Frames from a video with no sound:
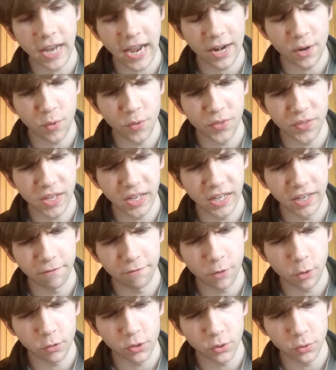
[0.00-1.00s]
I don't think it
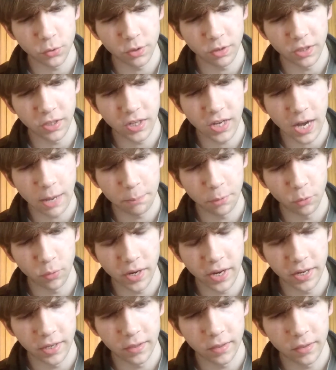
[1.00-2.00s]
falls underneath
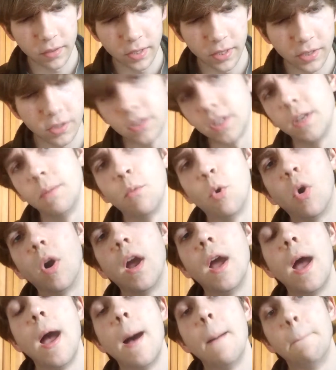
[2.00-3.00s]
copyright things anymore.
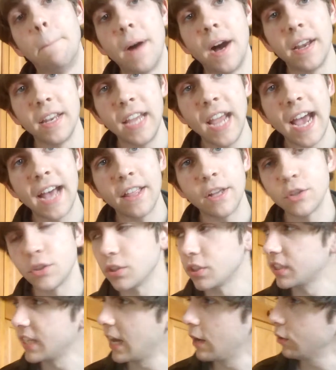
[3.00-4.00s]
But yeah, there's a
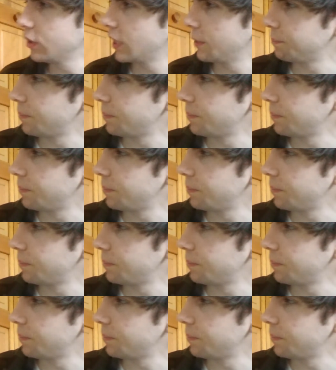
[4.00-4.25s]
sound clip